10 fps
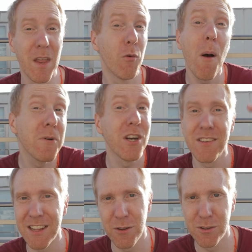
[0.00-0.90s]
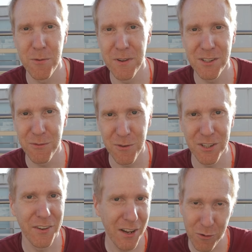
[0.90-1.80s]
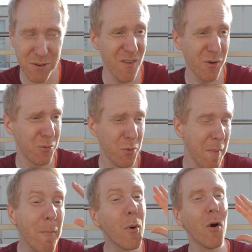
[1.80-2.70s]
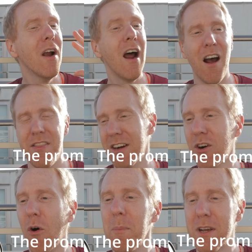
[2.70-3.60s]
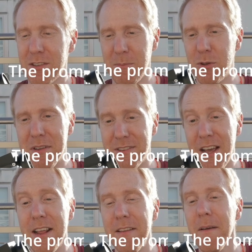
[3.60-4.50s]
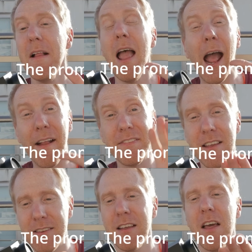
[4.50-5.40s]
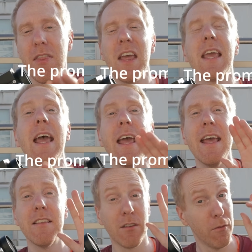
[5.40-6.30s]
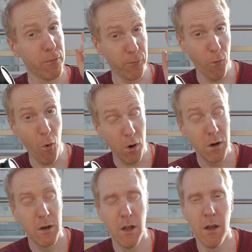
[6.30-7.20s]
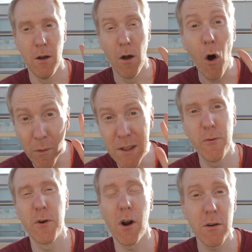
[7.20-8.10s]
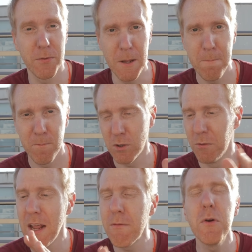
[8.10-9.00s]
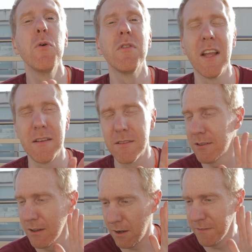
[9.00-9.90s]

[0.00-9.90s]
eruptions at the surface of the sun. I don't even remember how they're called because I'm so excited. And this thing is for only photography, so never used it,